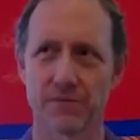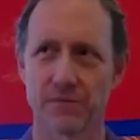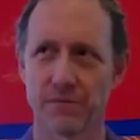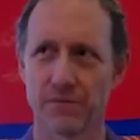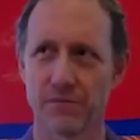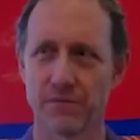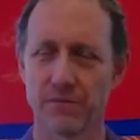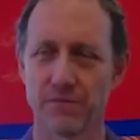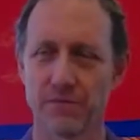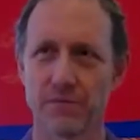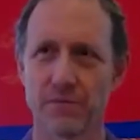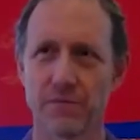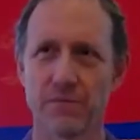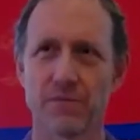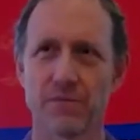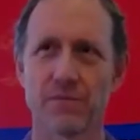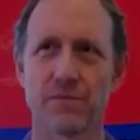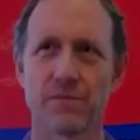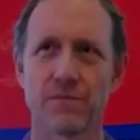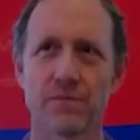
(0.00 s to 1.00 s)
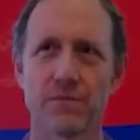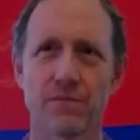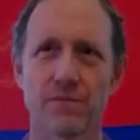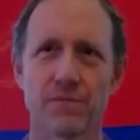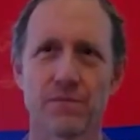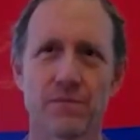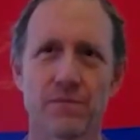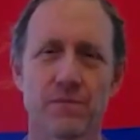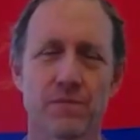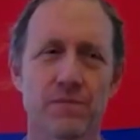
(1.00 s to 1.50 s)

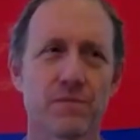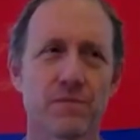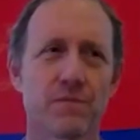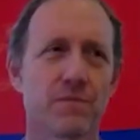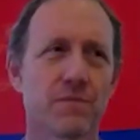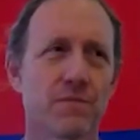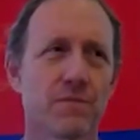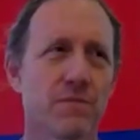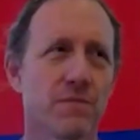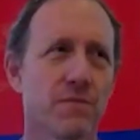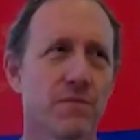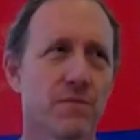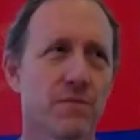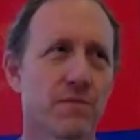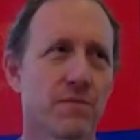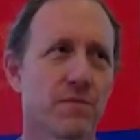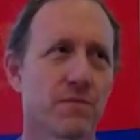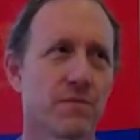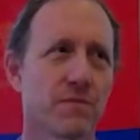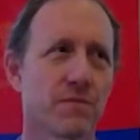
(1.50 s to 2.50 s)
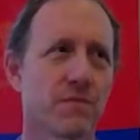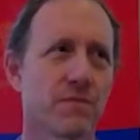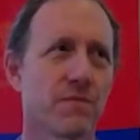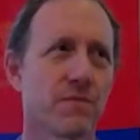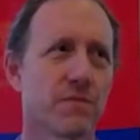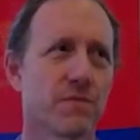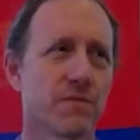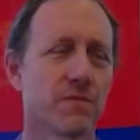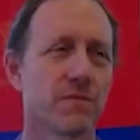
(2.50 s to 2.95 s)
(no one is talking)